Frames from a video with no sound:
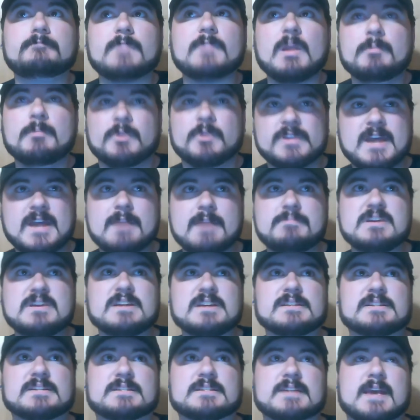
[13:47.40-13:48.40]
With that
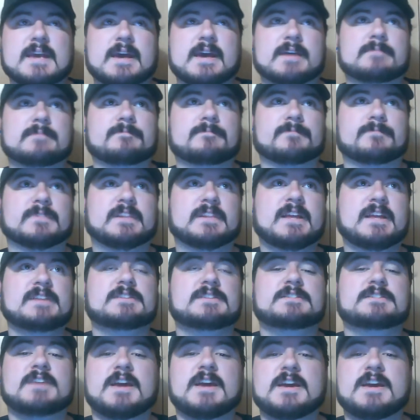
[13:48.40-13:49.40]
being said,
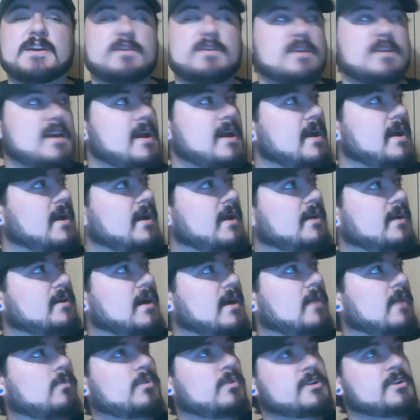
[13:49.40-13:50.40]
let's say
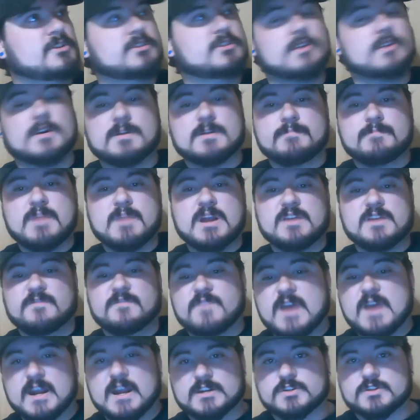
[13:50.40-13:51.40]
I want to start a
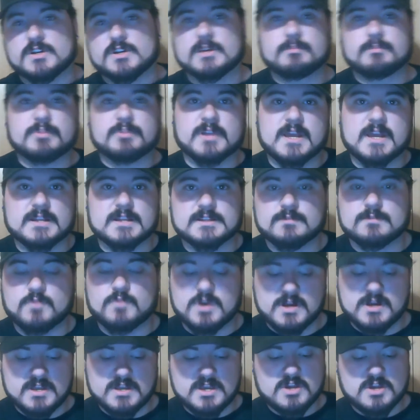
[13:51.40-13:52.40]
manufacturing plant
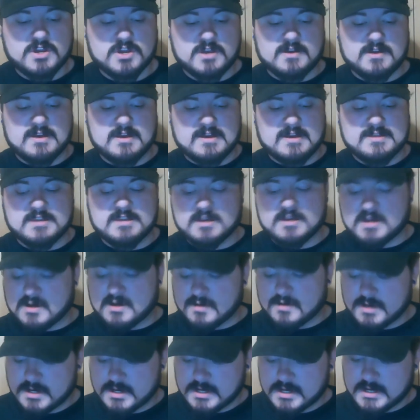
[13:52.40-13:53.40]
somewhere.
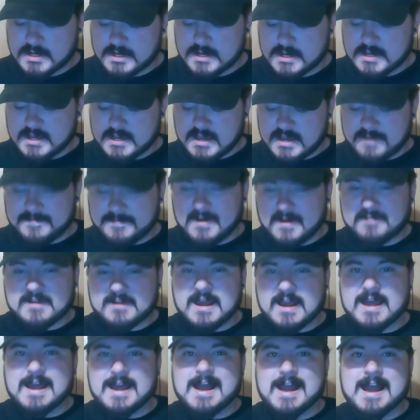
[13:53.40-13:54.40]
If I've
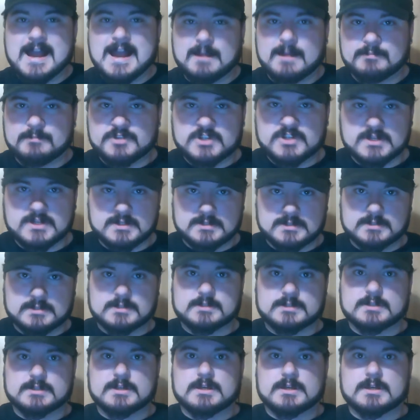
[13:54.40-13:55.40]
got
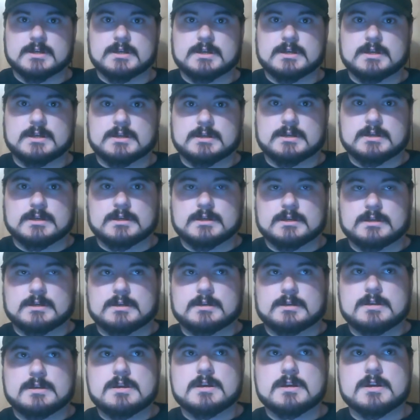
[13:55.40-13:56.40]
options,
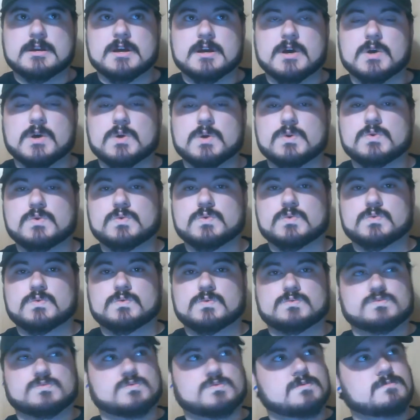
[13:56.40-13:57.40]
I
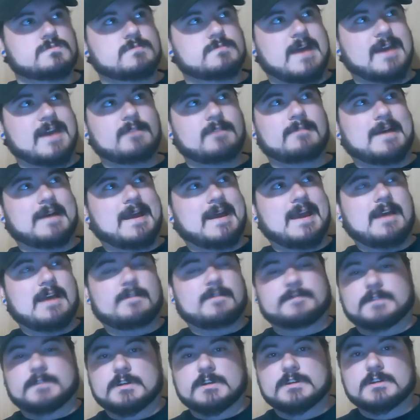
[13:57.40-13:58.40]
don't
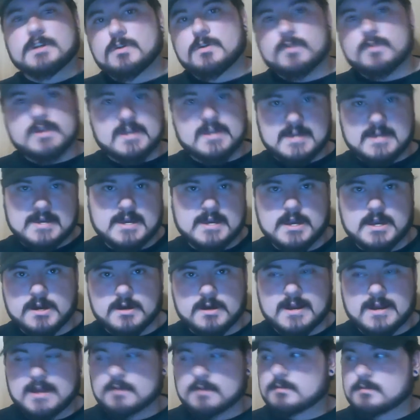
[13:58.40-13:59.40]
have to do it
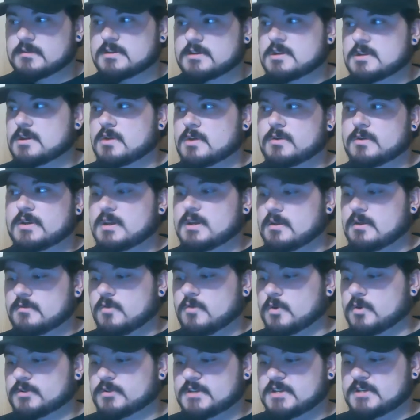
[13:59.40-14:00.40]
here. I don't, and then of
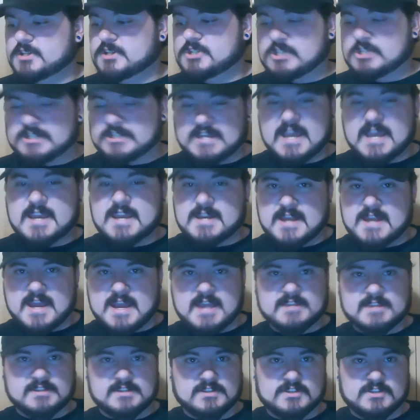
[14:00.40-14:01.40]
course each state
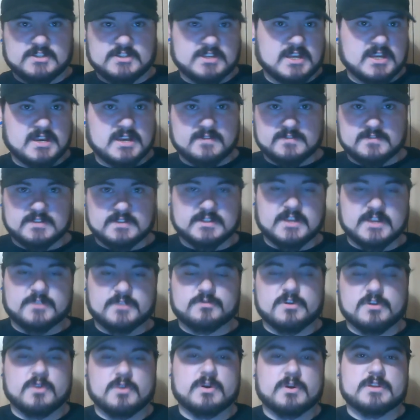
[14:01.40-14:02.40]
has incentives that they
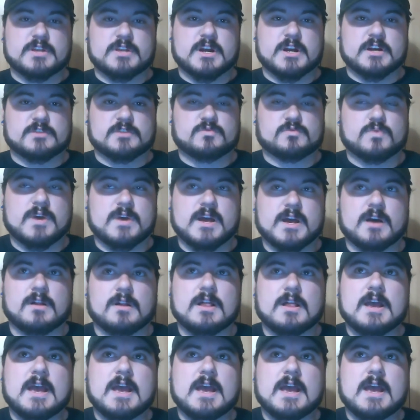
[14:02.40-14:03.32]
throw in there as well.